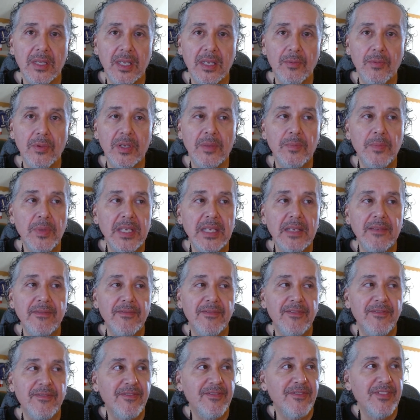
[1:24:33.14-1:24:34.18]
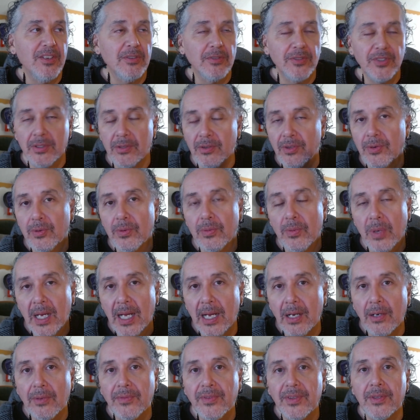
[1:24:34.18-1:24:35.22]
that would be filtered
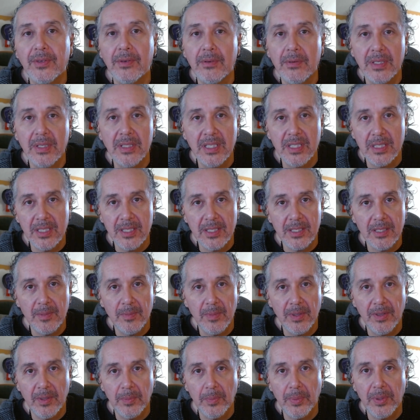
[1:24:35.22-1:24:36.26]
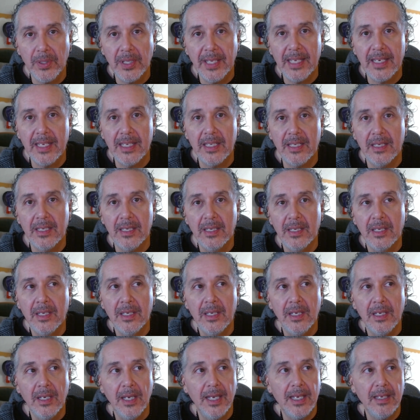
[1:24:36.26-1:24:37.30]
throughout the grid system of the planet.
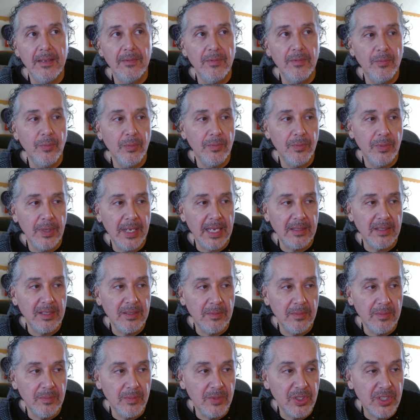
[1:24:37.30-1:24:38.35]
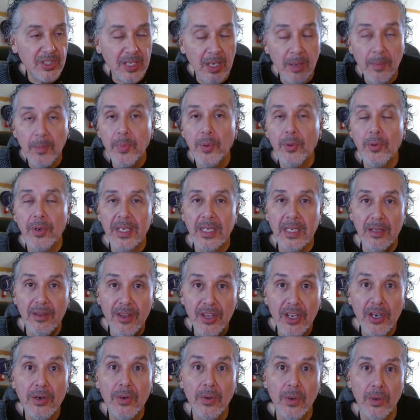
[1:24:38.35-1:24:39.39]
And at some point in
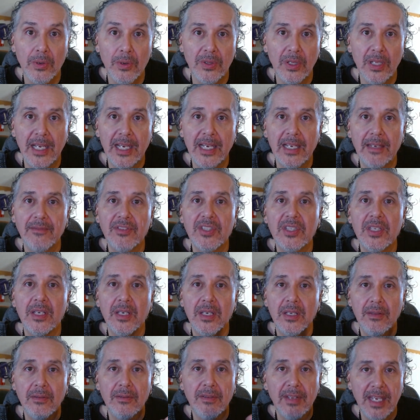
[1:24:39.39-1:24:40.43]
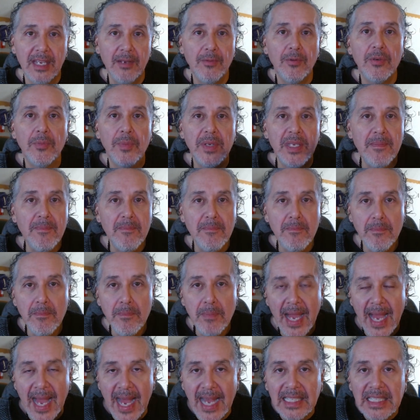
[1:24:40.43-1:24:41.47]
their own lives, they will be
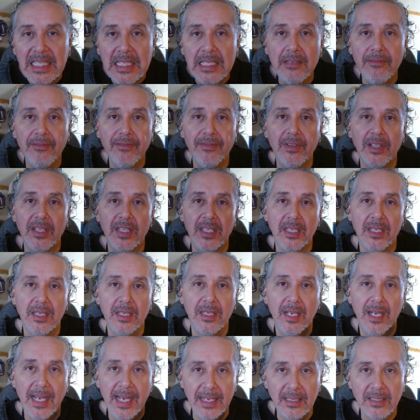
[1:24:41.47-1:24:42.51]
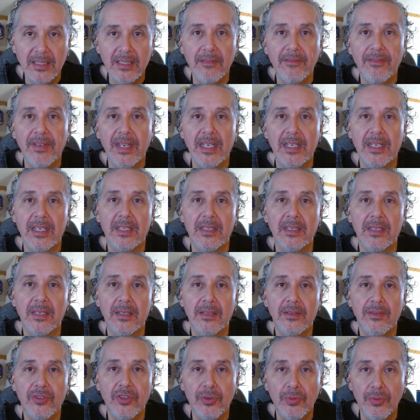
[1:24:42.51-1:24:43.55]
massively activated
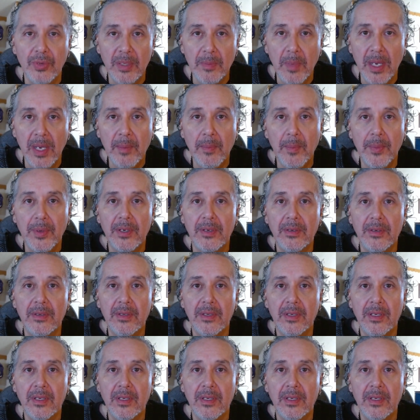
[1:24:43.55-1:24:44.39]
to remember.